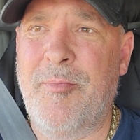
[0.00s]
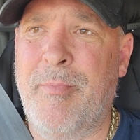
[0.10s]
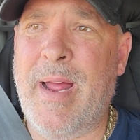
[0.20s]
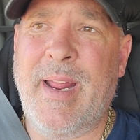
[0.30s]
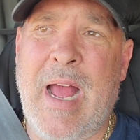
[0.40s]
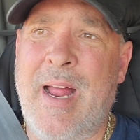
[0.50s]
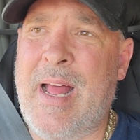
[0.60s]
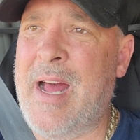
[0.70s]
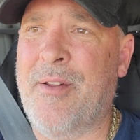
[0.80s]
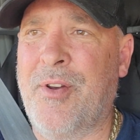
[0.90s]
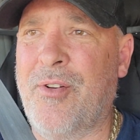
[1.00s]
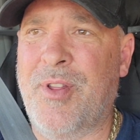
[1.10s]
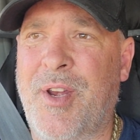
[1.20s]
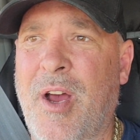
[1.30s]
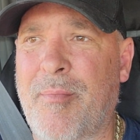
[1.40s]
many, I don't know
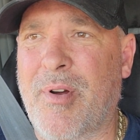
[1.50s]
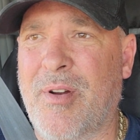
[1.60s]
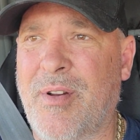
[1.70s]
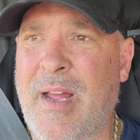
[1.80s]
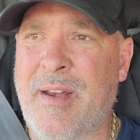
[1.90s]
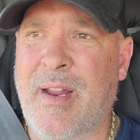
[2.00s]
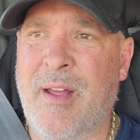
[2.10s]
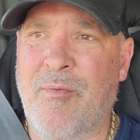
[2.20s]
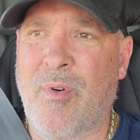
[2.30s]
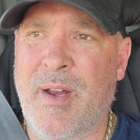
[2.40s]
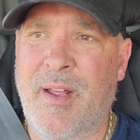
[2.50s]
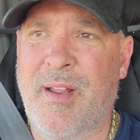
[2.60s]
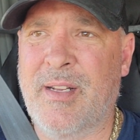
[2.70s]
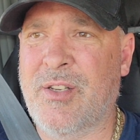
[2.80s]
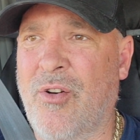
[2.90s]
the number on what
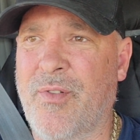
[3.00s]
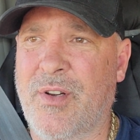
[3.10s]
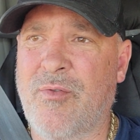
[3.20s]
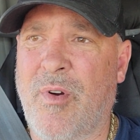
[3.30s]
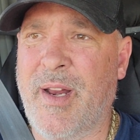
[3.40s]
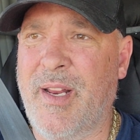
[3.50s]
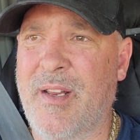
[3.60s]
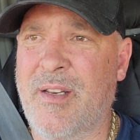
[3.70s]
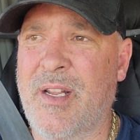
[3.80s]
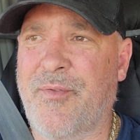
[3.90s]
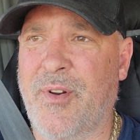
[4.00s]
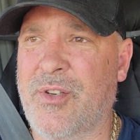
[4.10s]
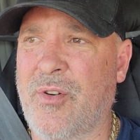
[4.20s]
it's over 20 different